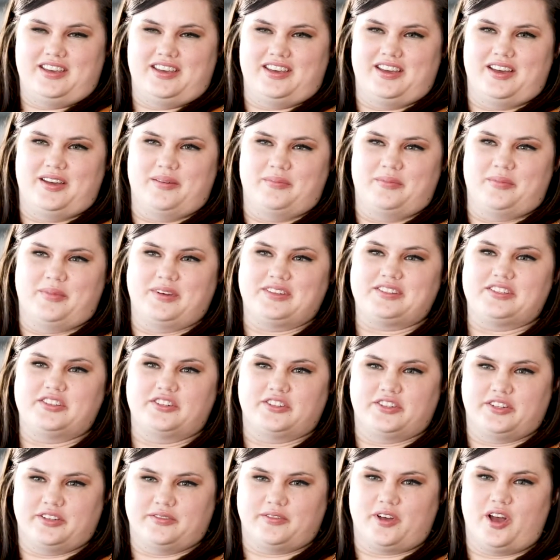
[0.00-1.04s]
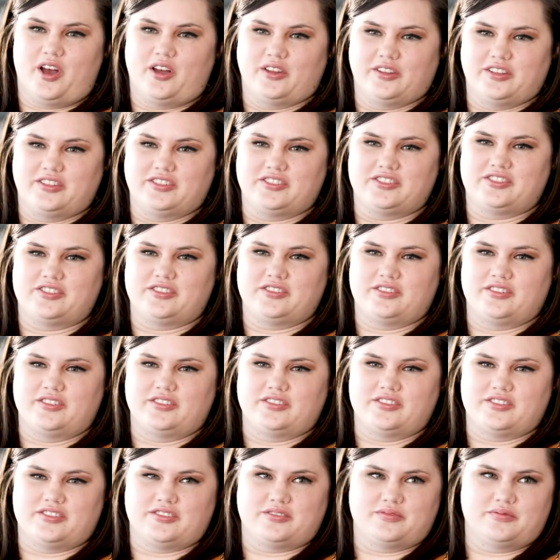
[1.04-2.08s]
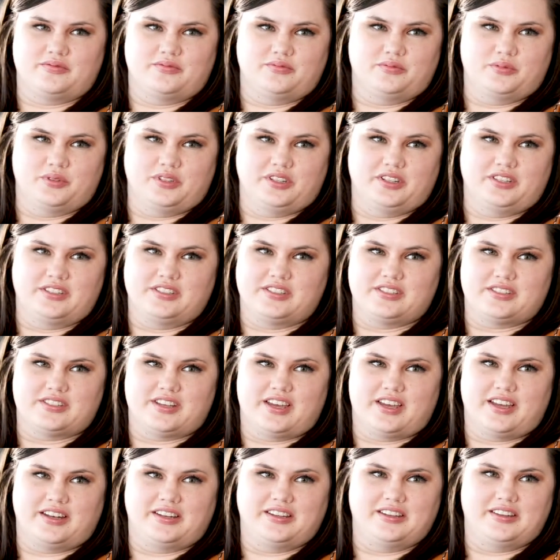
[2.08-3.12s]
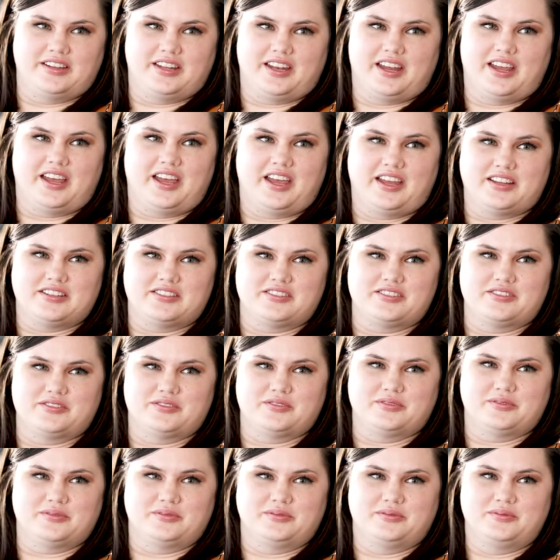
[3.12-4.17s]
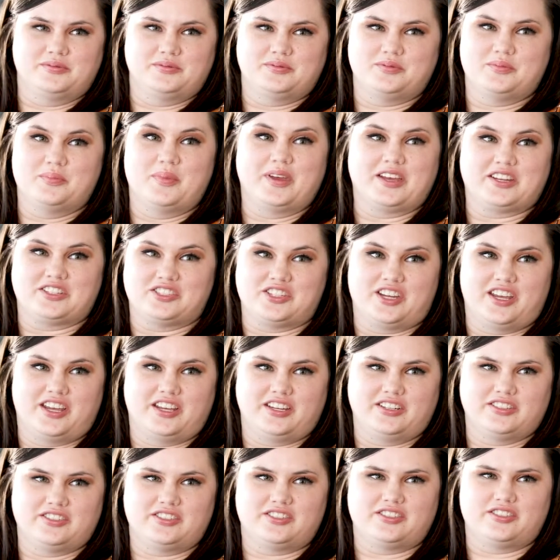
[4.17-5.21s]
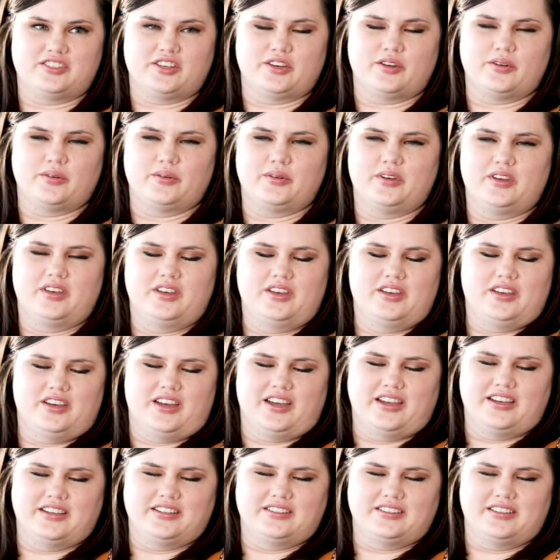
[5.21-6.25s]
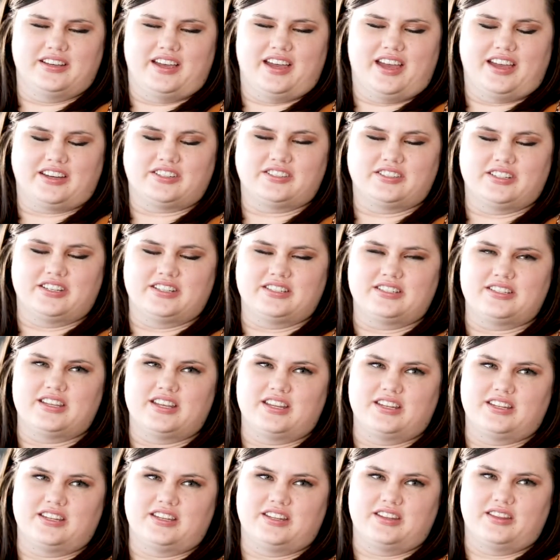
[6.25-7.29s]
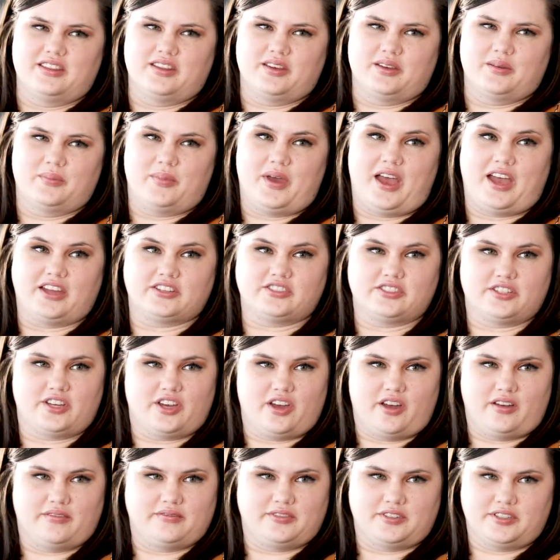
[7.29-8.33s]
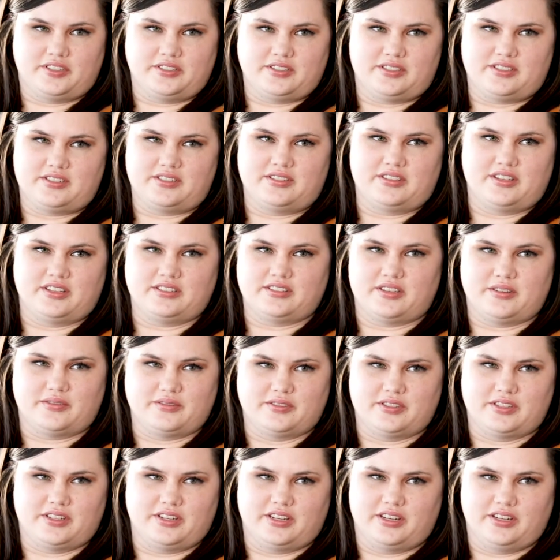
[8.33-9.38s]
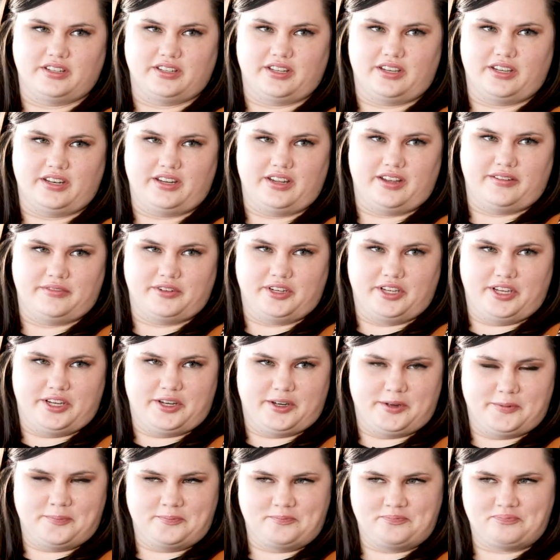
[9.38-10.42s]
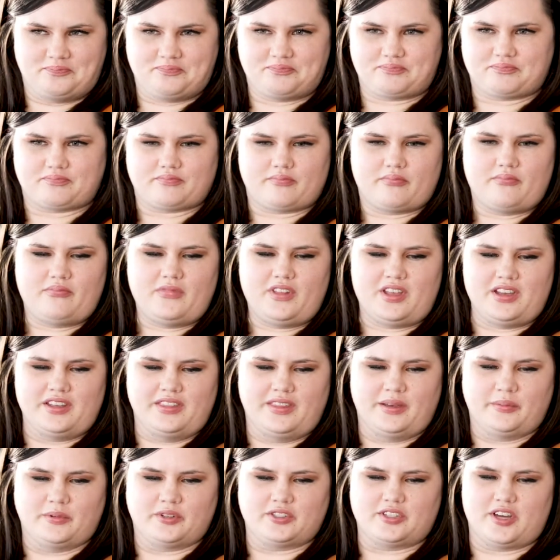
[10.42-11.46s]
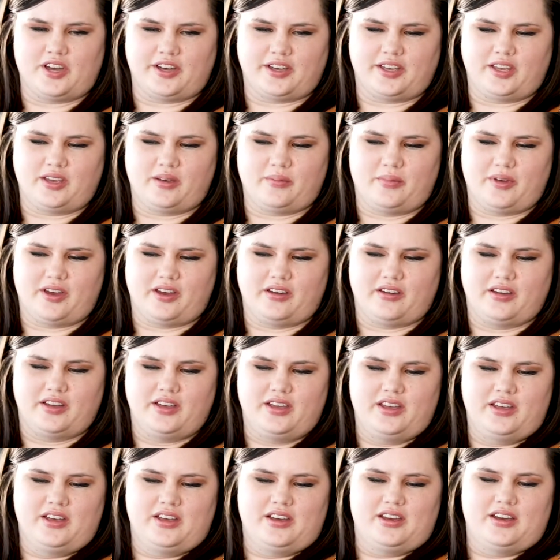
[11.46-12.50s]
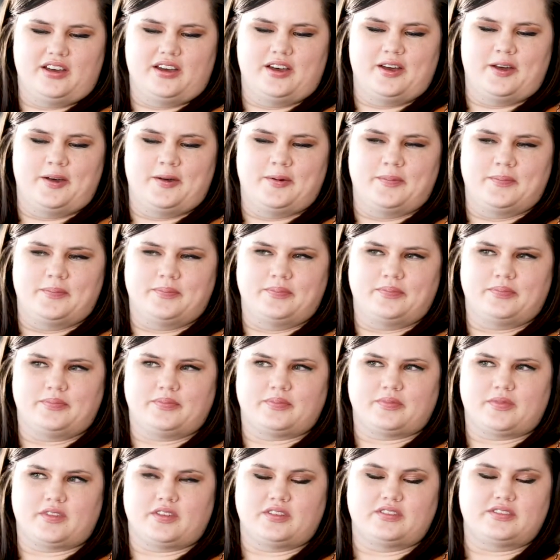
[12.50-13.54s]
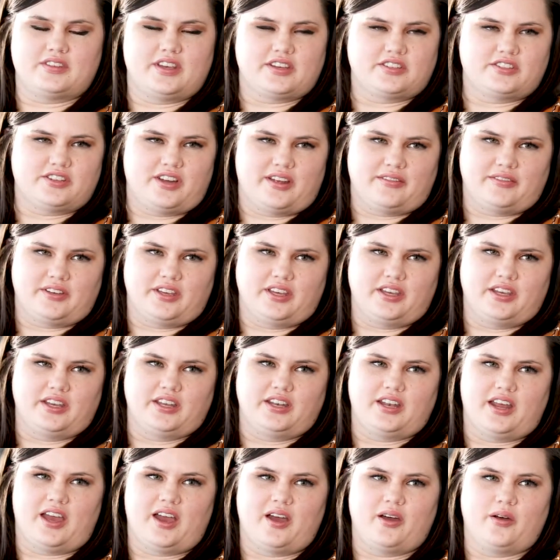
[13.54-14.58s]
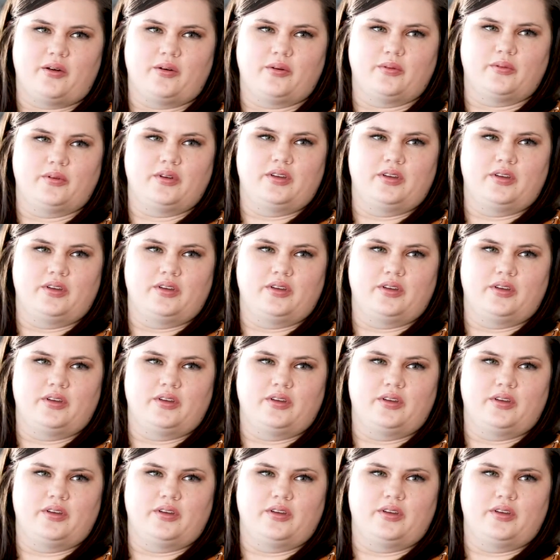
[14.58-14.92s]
My senior year of college, just really decided that I had to make a change. So I actually attended the Passion Conference that's hosted in Atlanta every year. And they were talking about sex trafficking and how